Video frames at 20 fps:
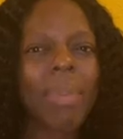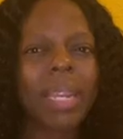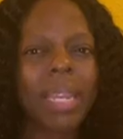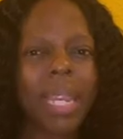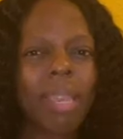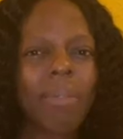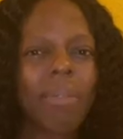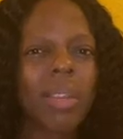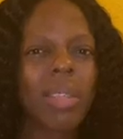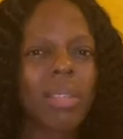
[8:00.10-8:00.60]

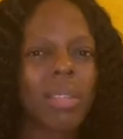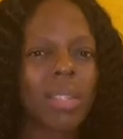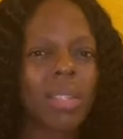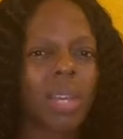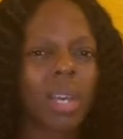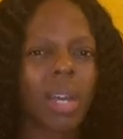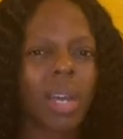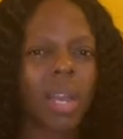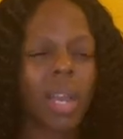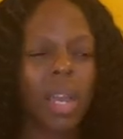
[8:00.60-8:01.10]
believe it is
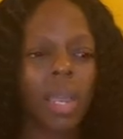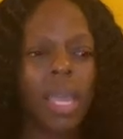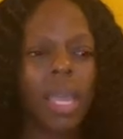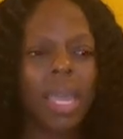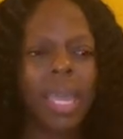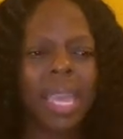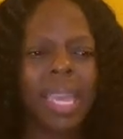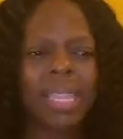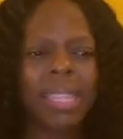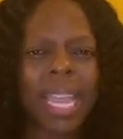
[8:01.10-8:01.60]
uh
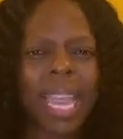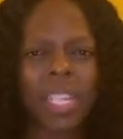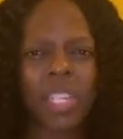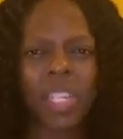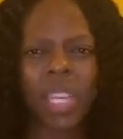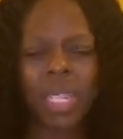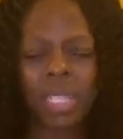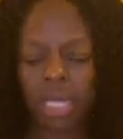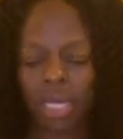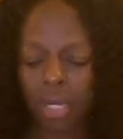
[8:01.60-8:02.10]
it
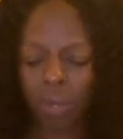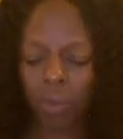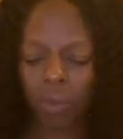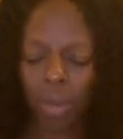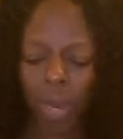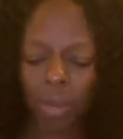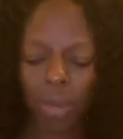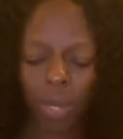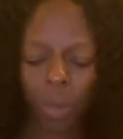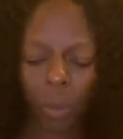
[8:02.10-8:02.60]
digests
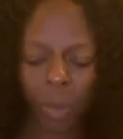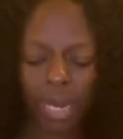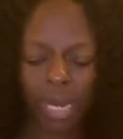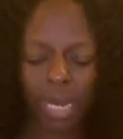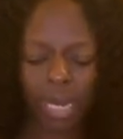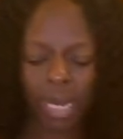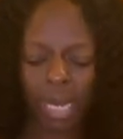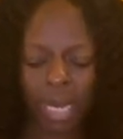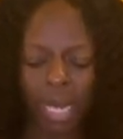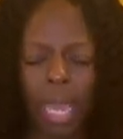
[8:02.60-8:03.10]
very
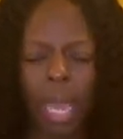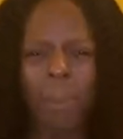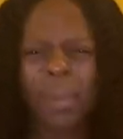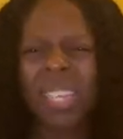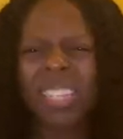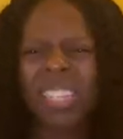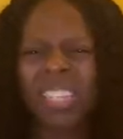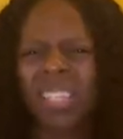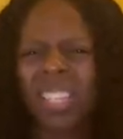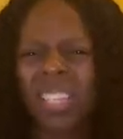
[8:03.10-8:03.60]
quickly
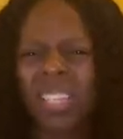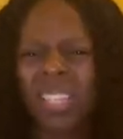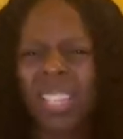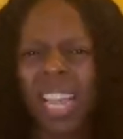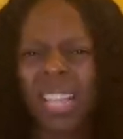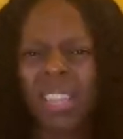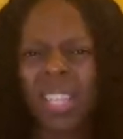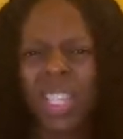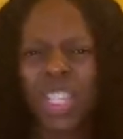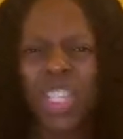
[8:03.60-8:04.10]
because these
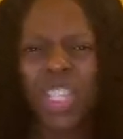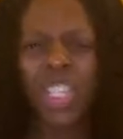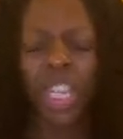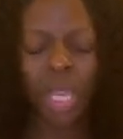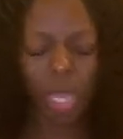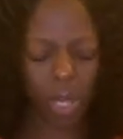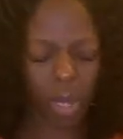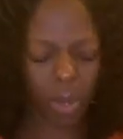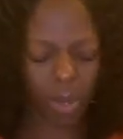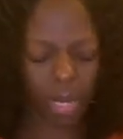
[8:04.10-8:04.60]
not the
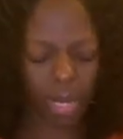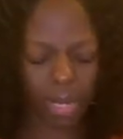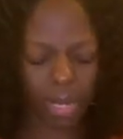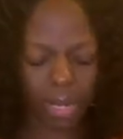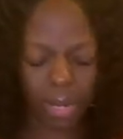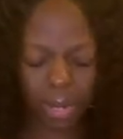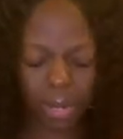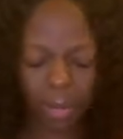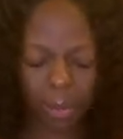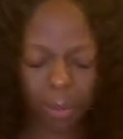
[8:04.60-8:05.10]
gel
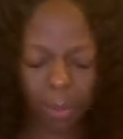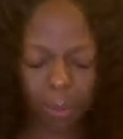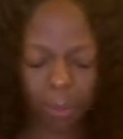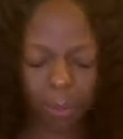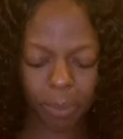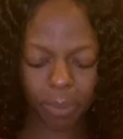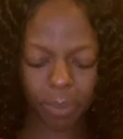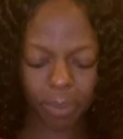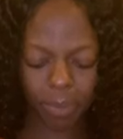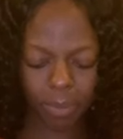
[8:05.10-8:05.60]

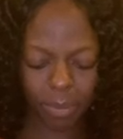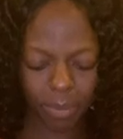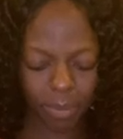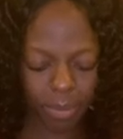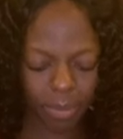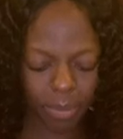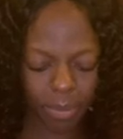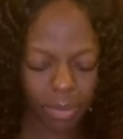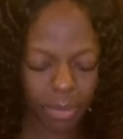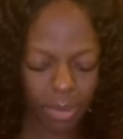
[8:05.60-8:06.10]
um
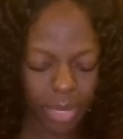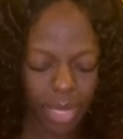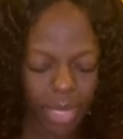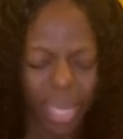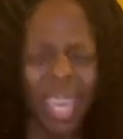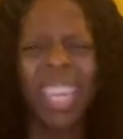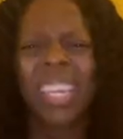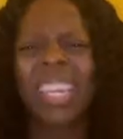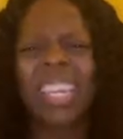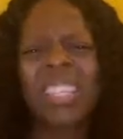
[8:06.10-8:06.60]

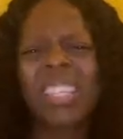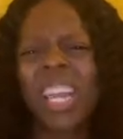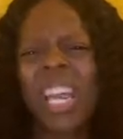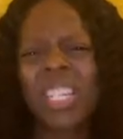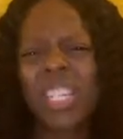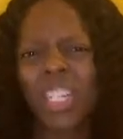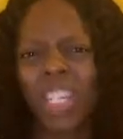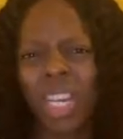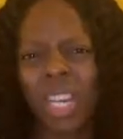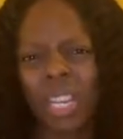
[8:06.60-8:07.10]
these
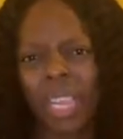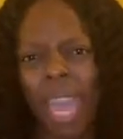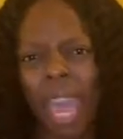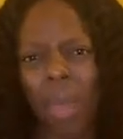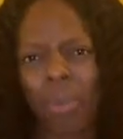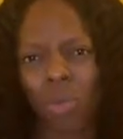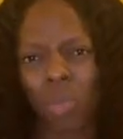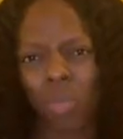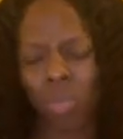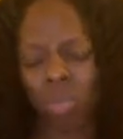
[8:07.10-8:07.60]
not gel
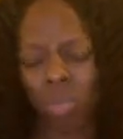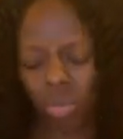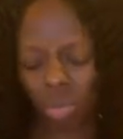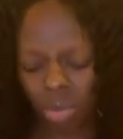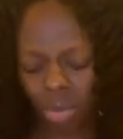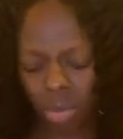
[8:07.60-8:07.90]
capsules.